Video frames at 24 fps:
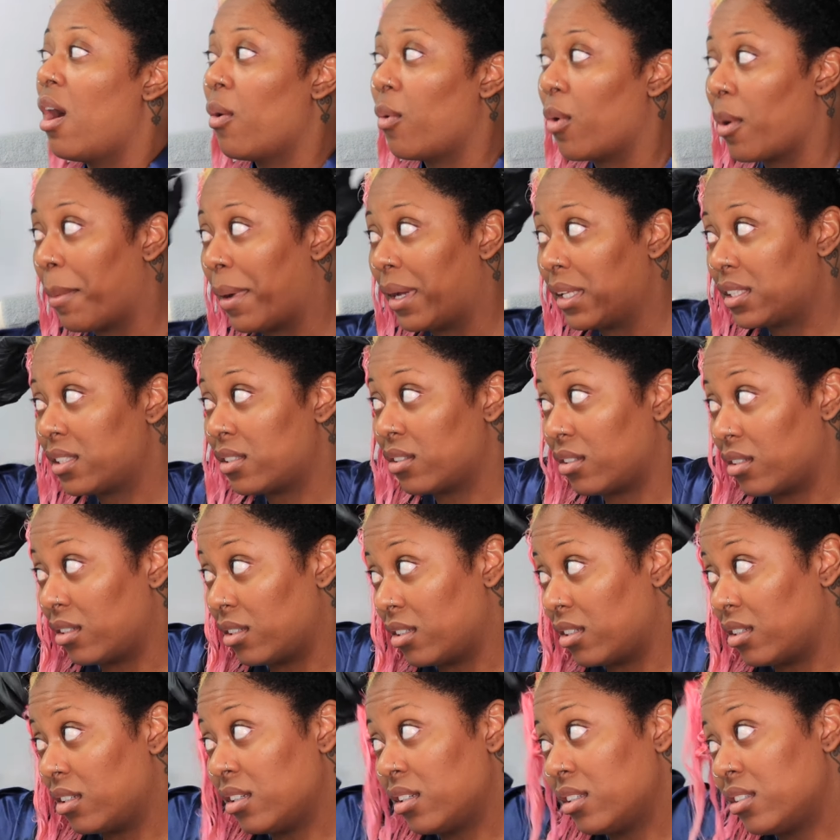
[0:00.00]
we're about
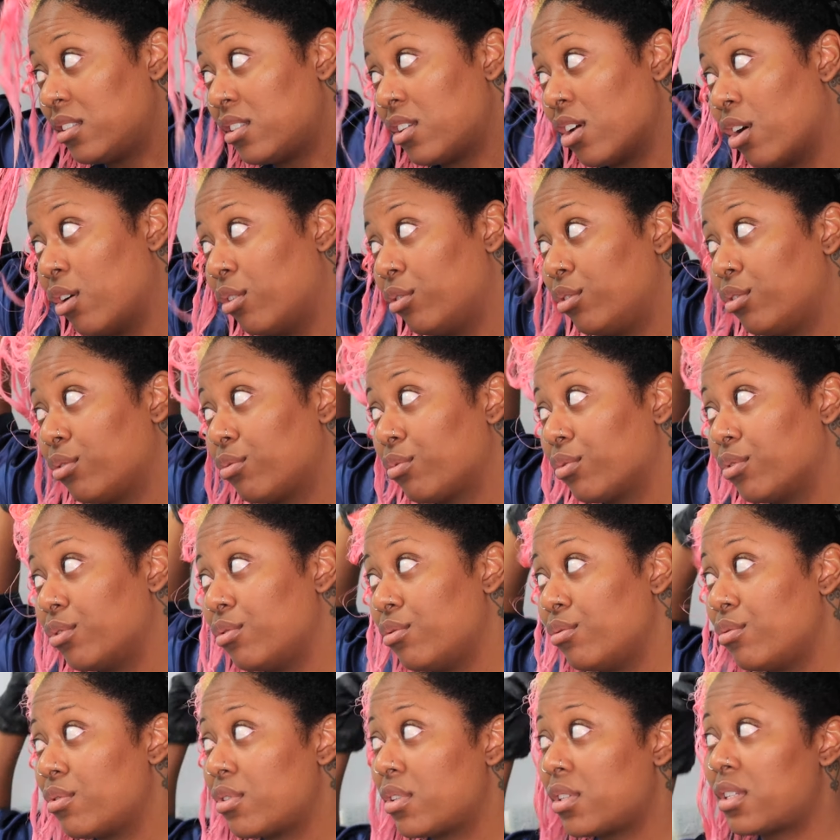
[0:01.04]
to tone the
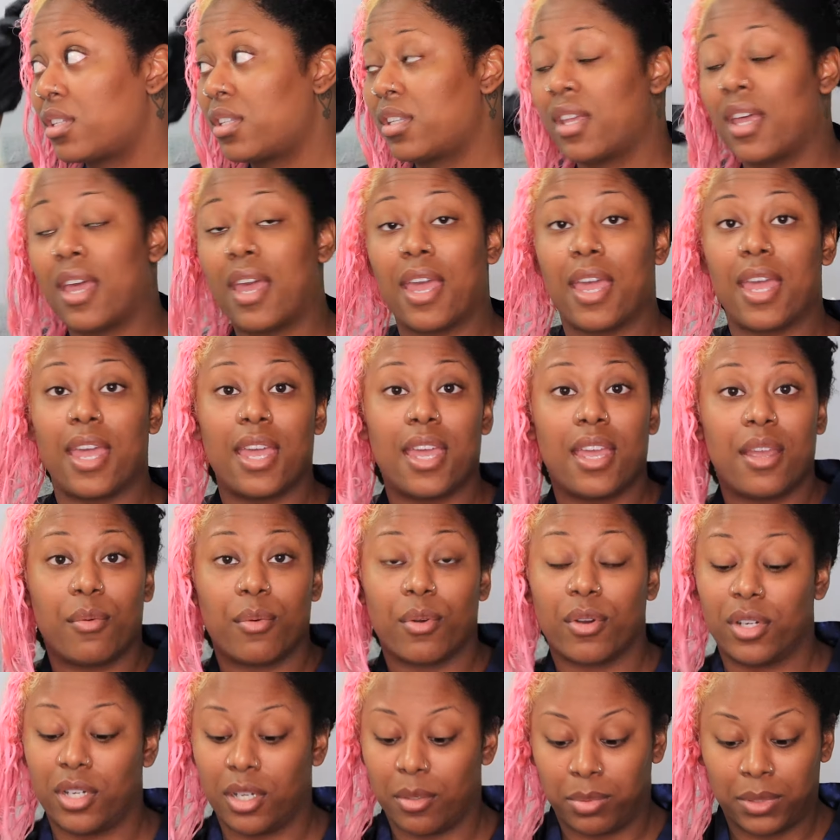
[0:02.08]
roots and
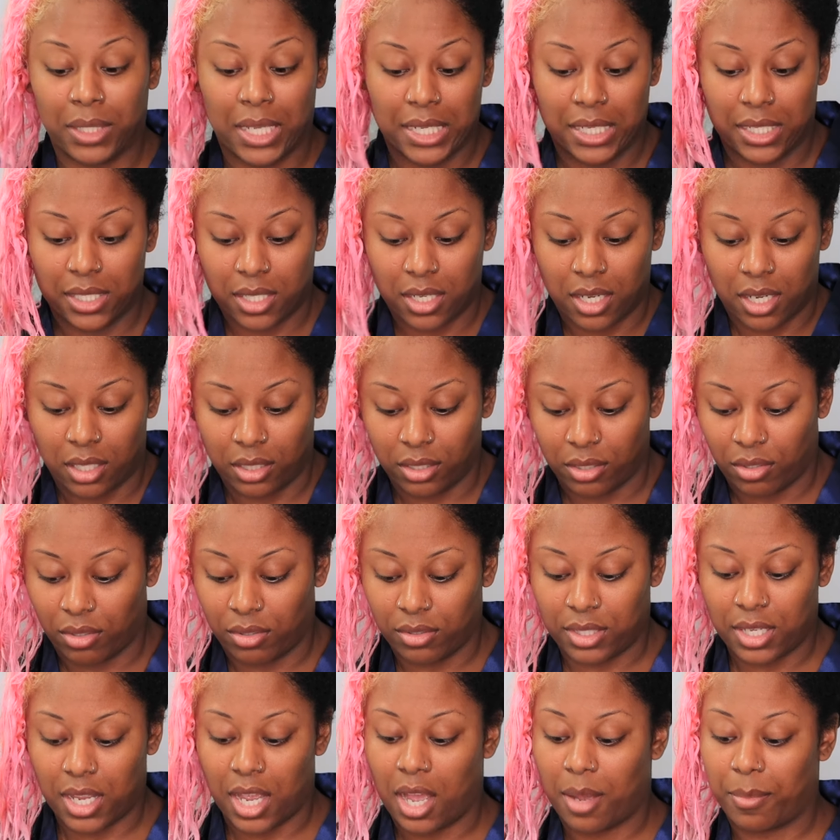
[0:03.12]
we're gonna apply this color
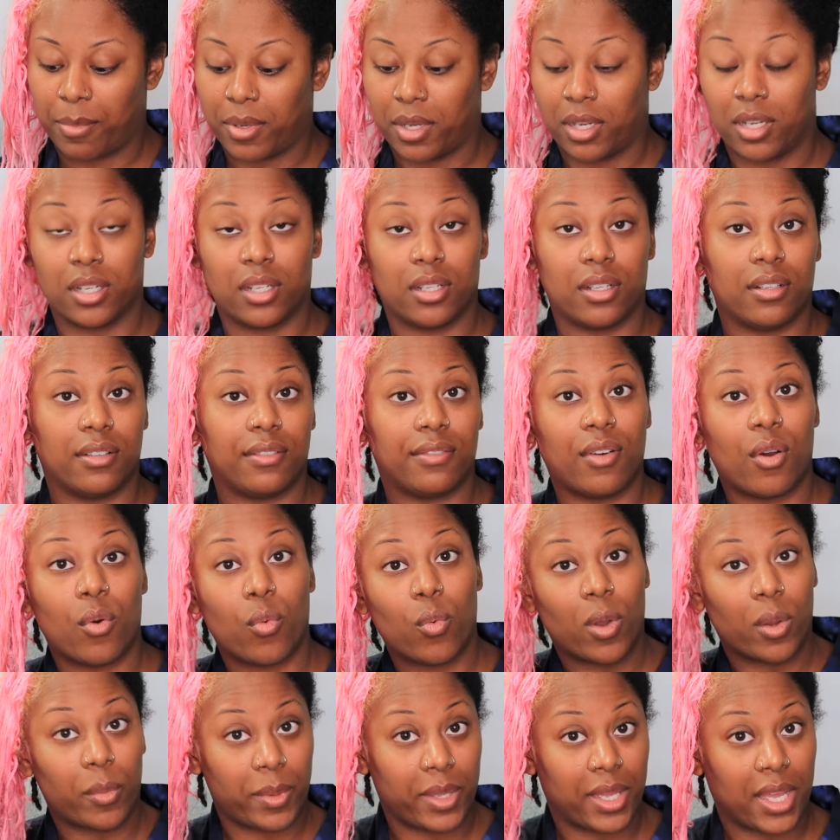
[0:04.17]
on top of
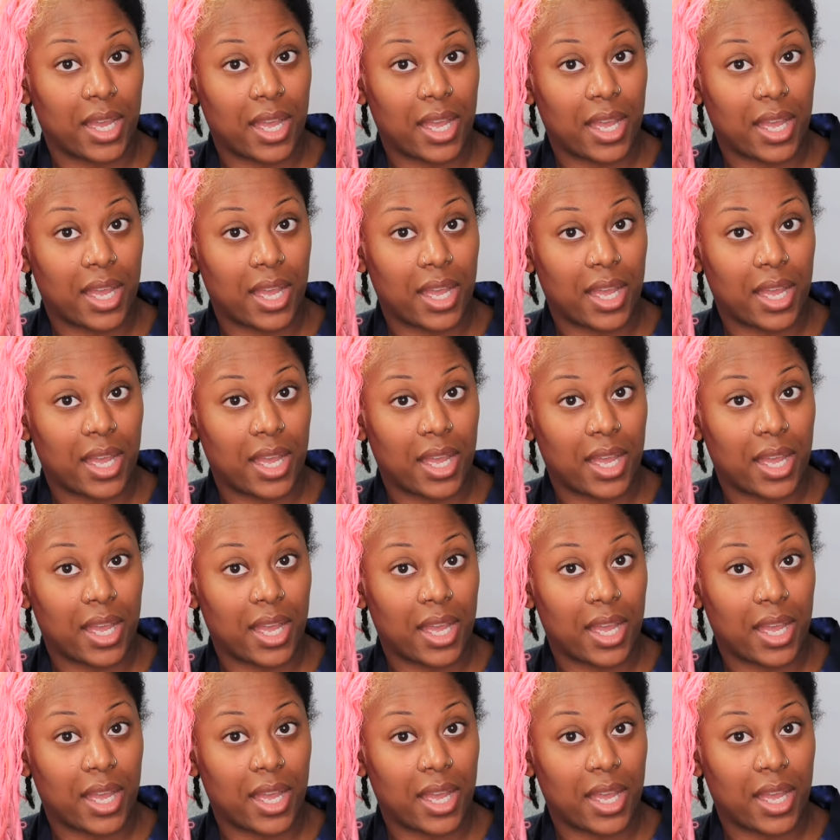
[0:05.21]
what we